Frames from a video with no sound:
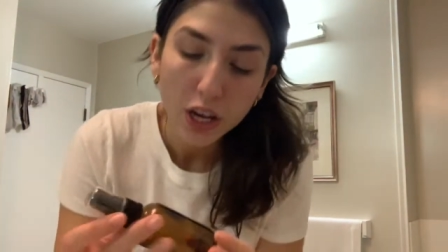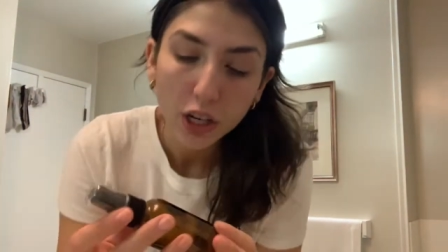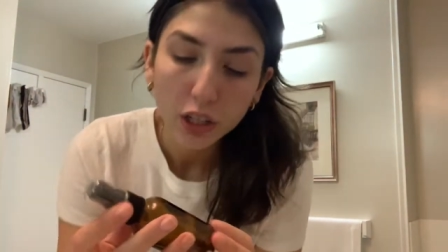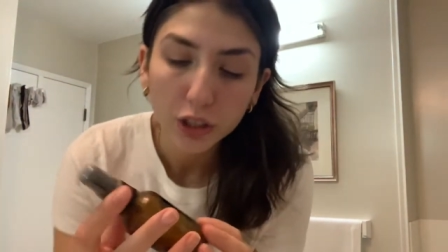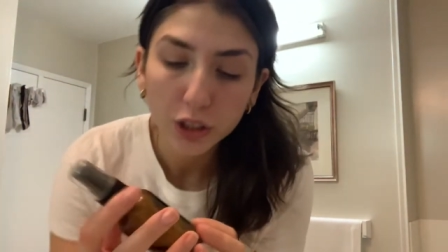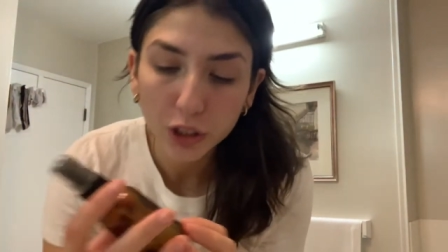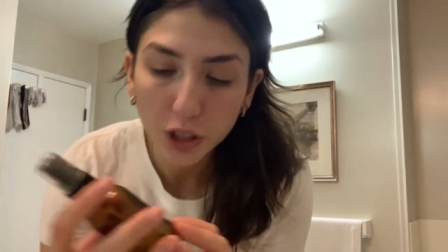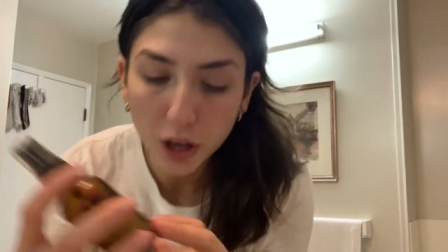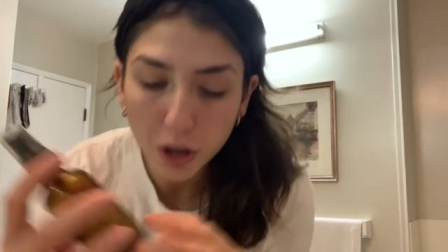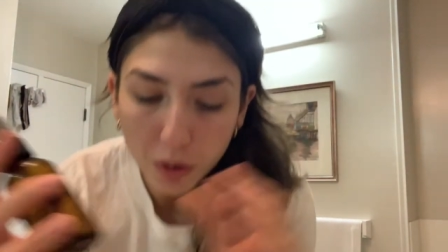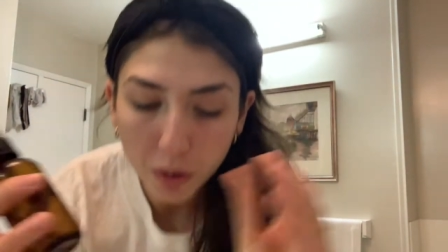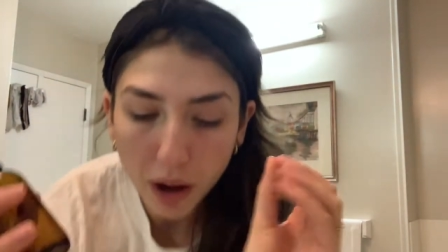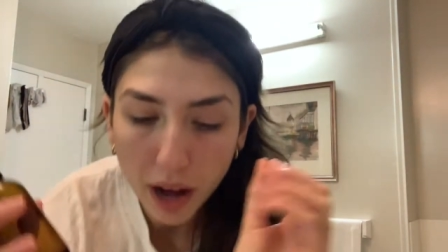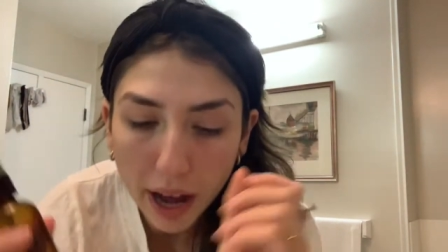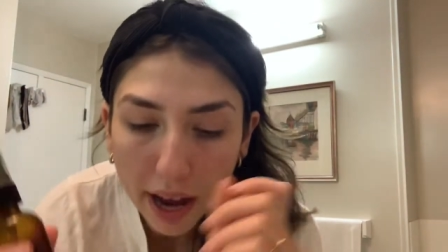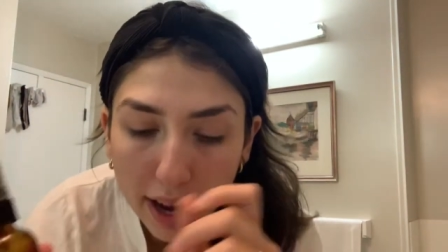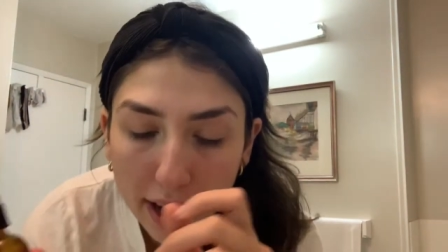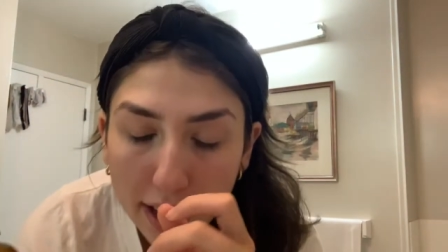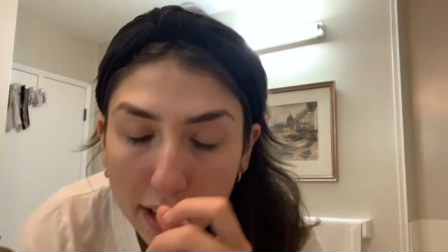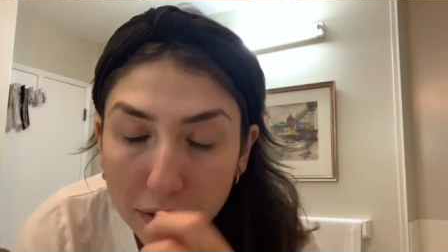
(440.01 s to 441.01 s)
So
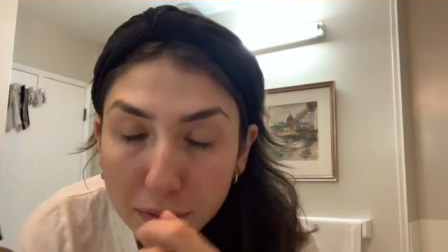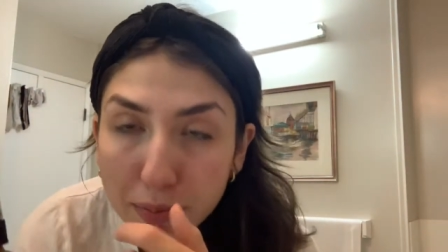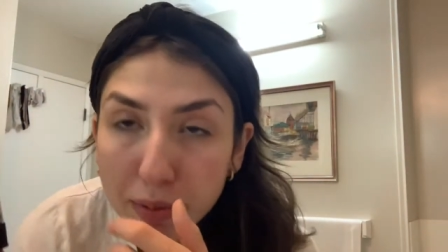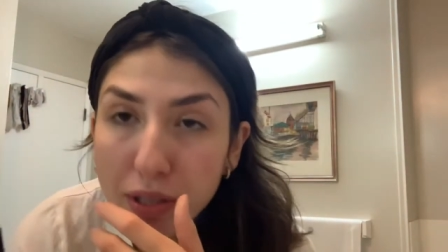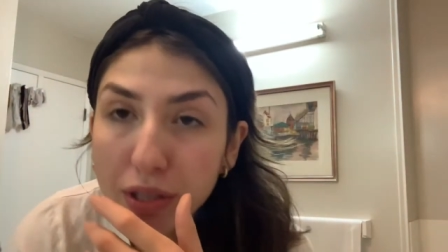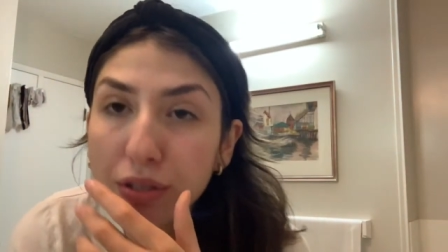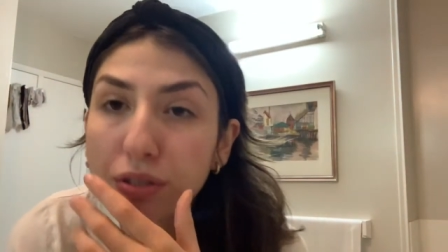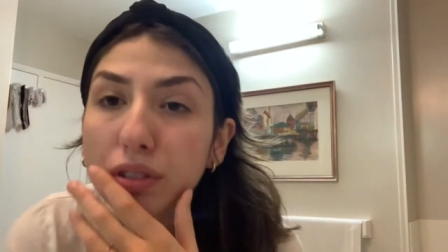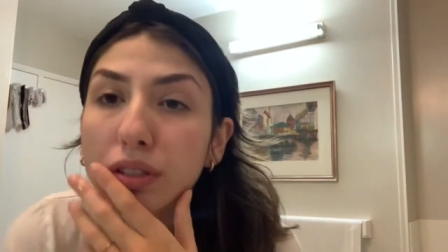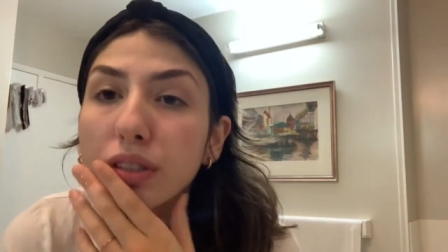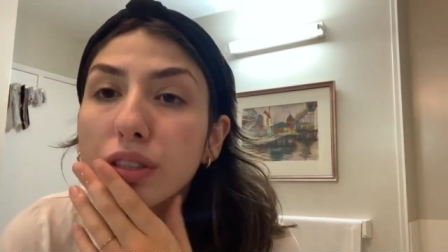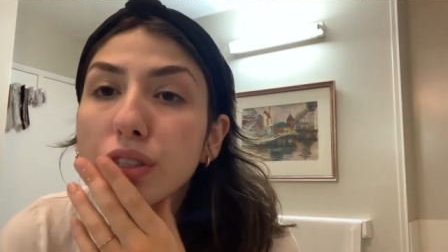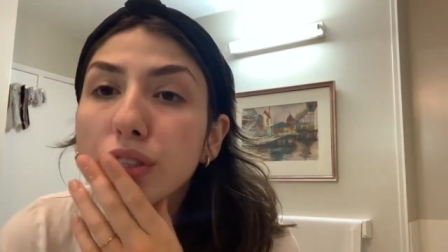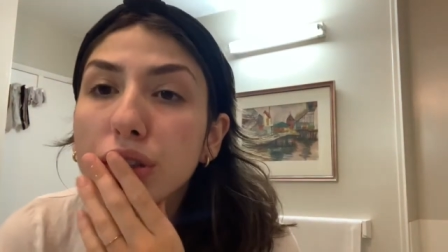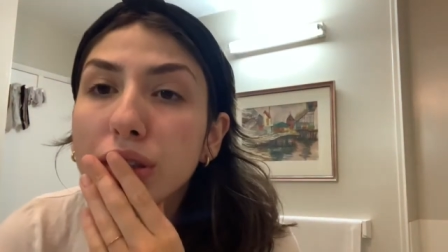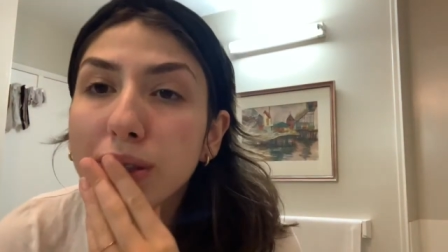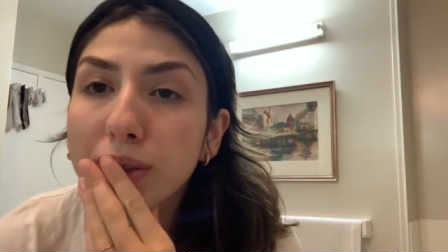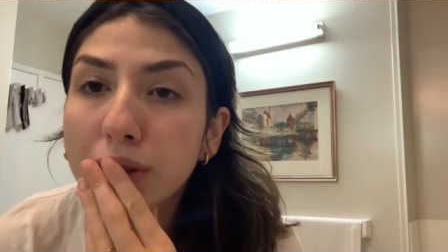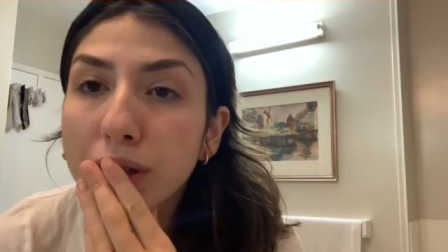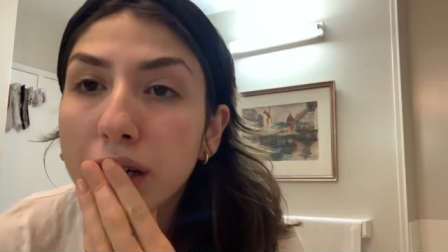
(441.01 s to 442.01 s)
I have been using this
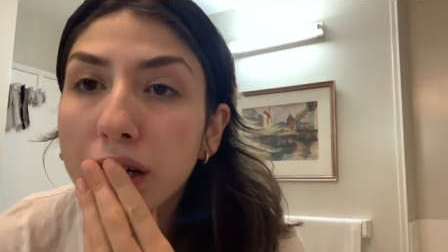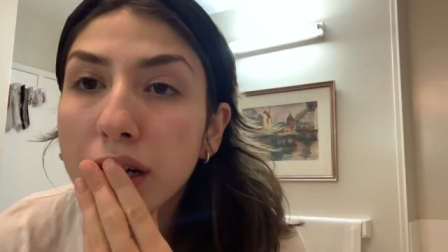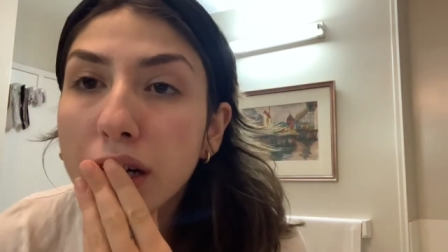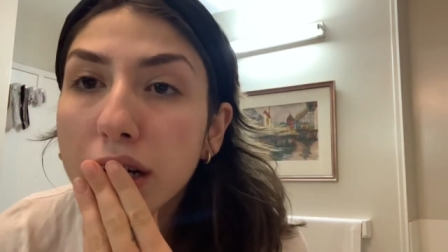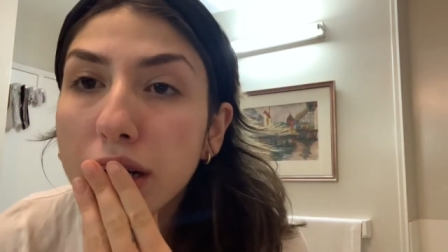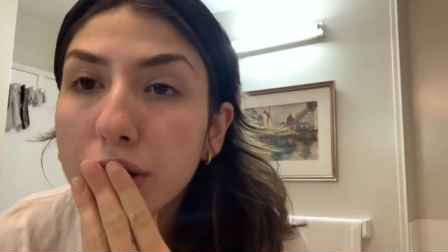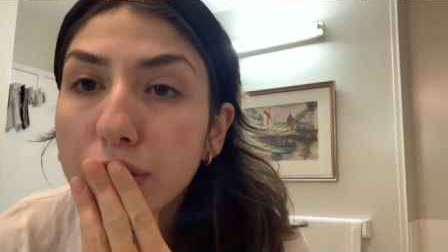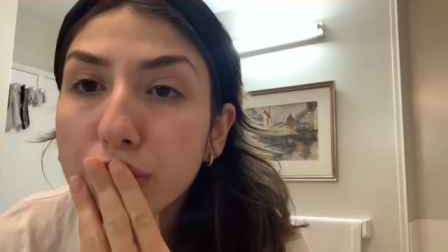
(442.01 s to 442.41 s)
toner